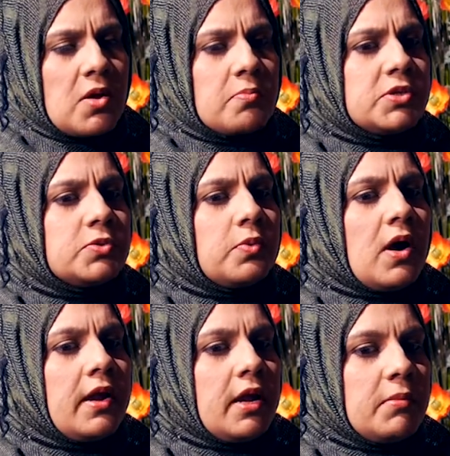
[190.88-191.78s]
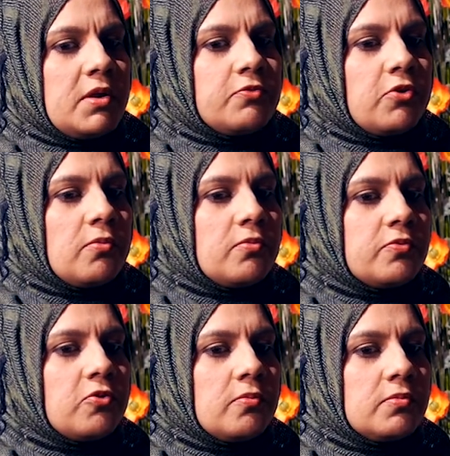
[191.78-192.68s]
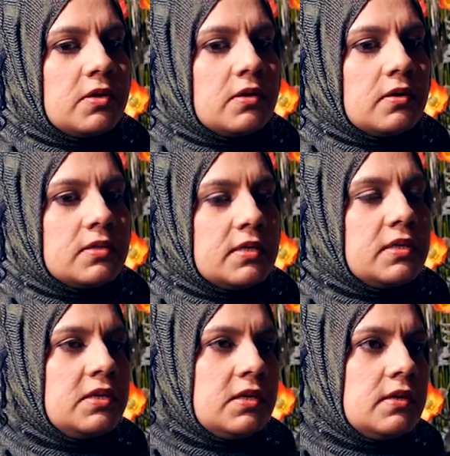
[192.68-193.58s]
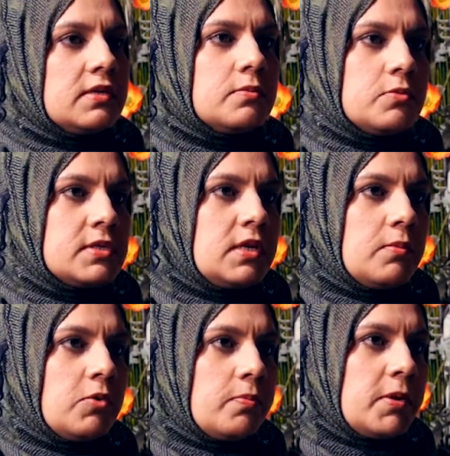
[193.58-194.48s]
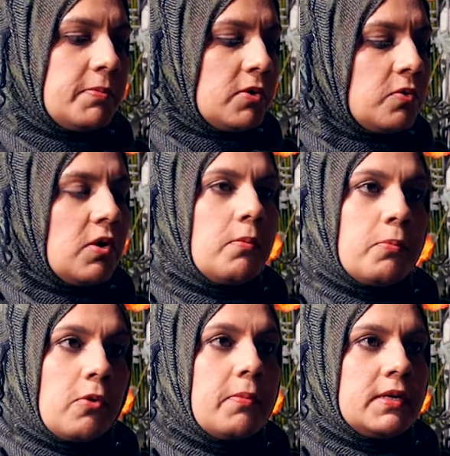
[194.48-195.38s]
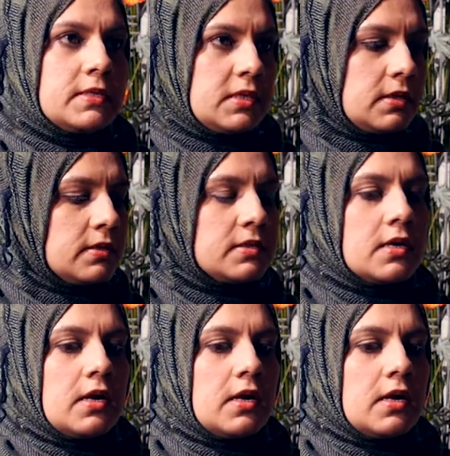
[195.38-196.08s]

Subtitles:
But why? I mean, from the sitting here as a Muslim or people who are pro-Palestinians,